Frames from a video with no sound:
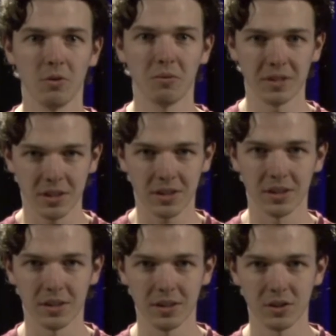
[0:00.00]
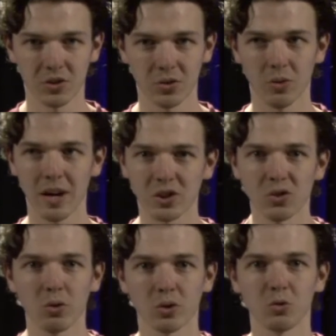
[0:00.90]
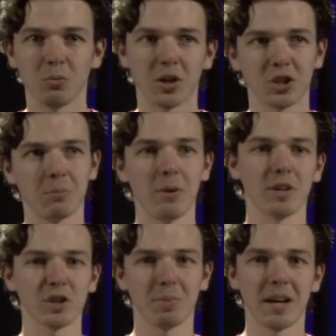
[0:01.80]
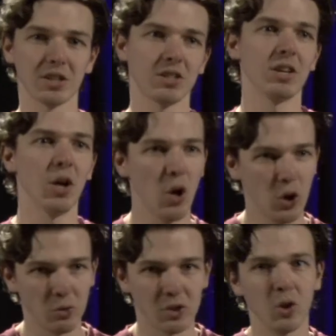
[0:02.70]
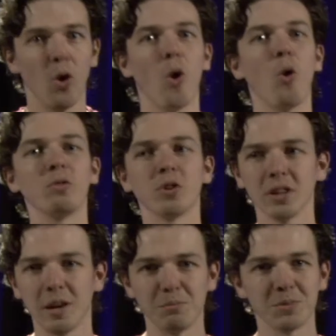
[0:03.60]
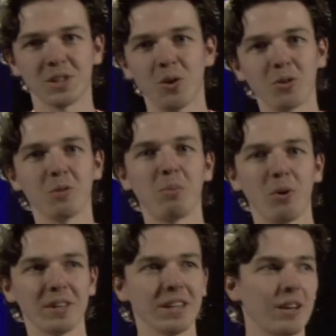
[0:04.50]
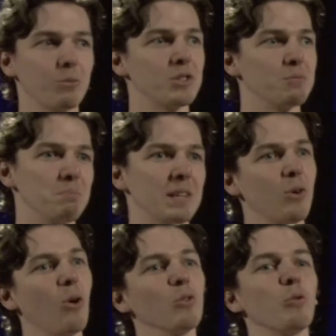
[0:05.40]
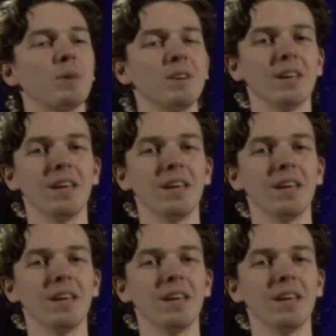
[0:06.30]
physically, so it's not so much about expressing using all your limbs and all your body language and being all open.